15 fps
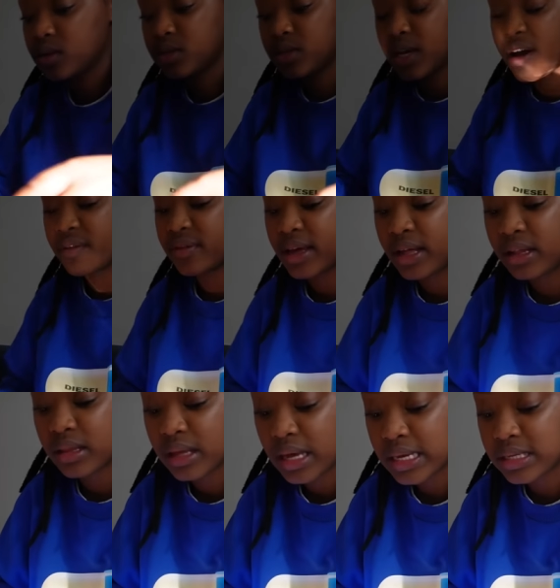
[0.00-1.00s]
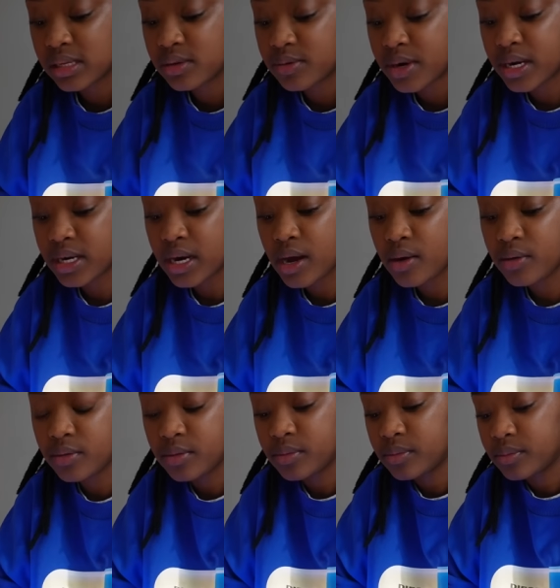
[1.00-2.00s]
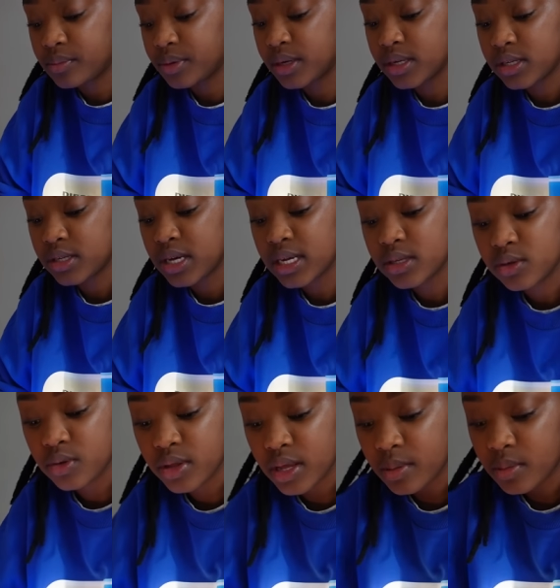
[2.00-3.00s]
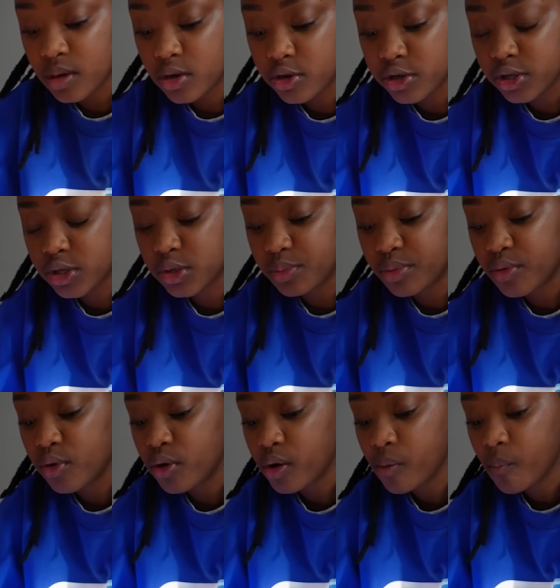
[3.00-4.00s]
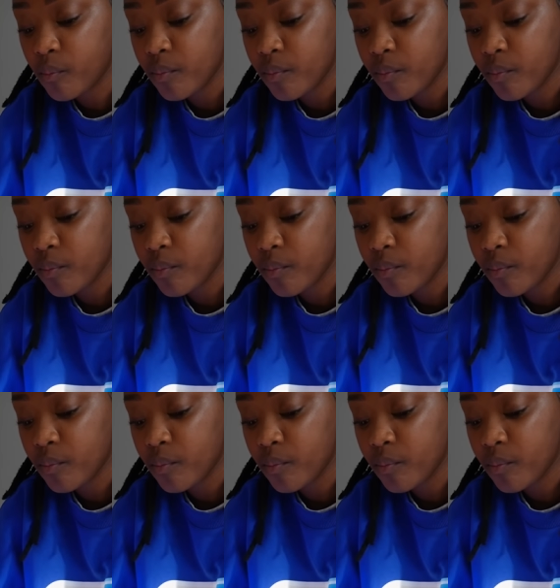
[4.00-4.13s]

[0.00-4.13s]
to have a health hazard right now because you guys know that I'm allergic to pork.